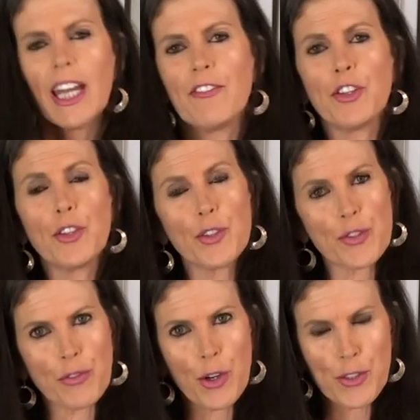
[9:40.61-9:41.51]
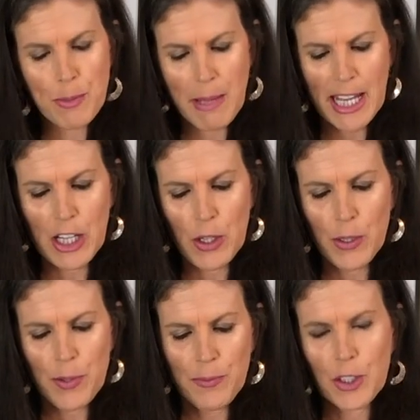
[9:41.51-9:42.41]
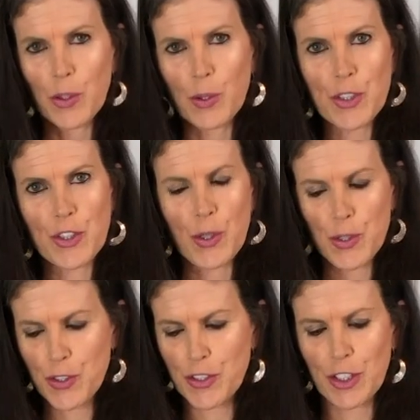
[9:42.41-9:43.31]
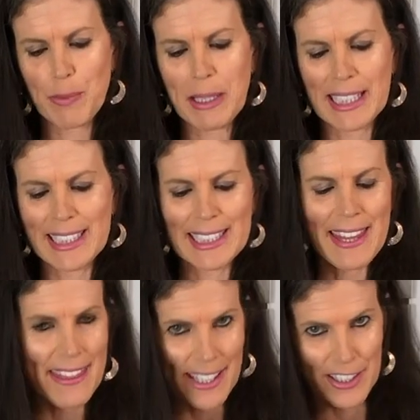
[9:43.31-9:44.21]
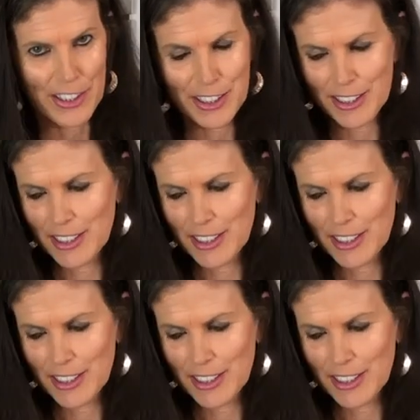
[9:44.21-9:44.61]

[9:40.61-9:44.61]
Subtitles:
if you use frozen mango, your sauce is going to be a little thicker,